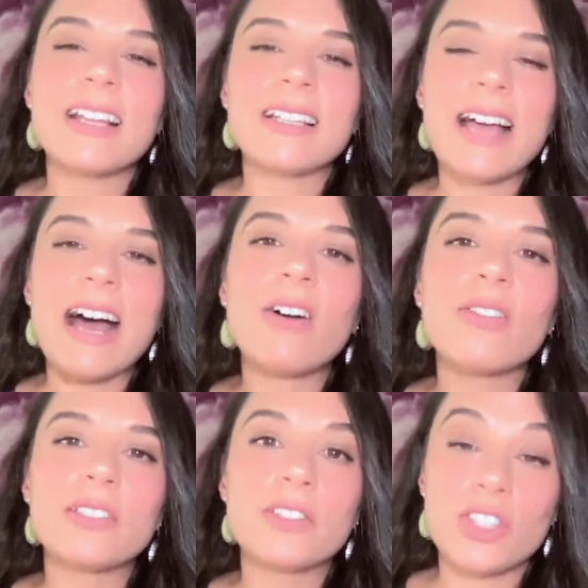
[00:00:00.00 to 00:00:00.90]
allow
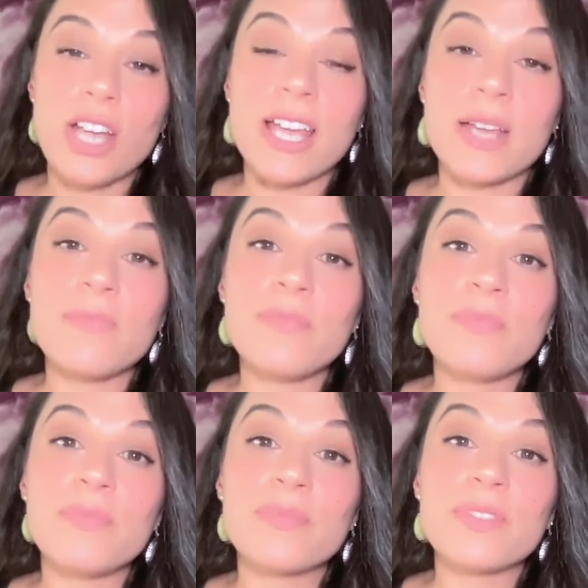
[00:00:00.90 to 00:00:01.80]
this
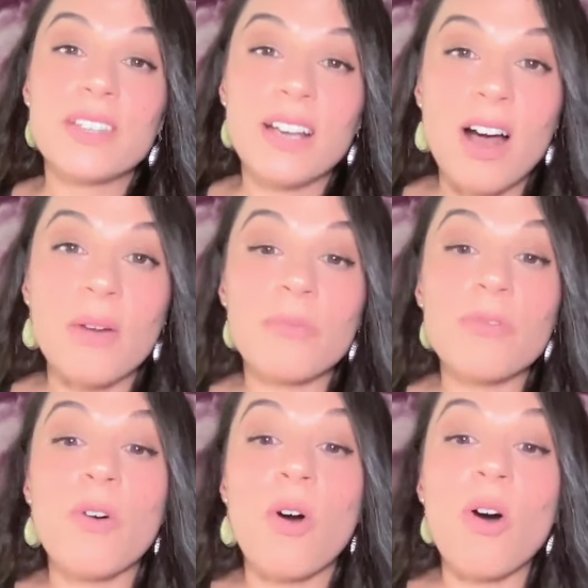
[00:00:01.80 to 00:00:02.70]
shame to come
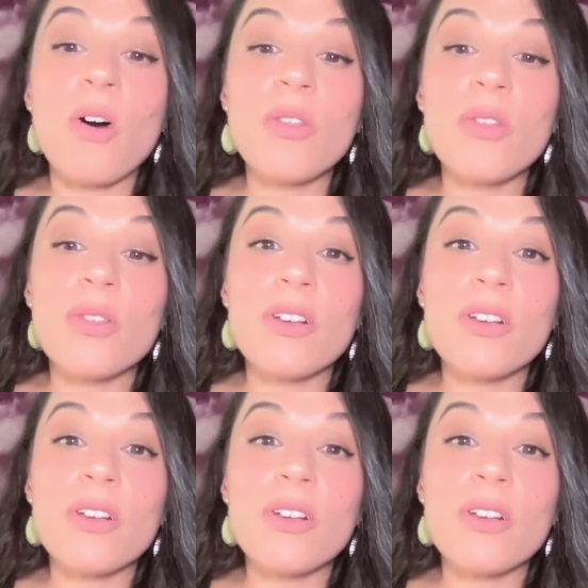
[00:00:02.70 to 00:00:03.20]
forth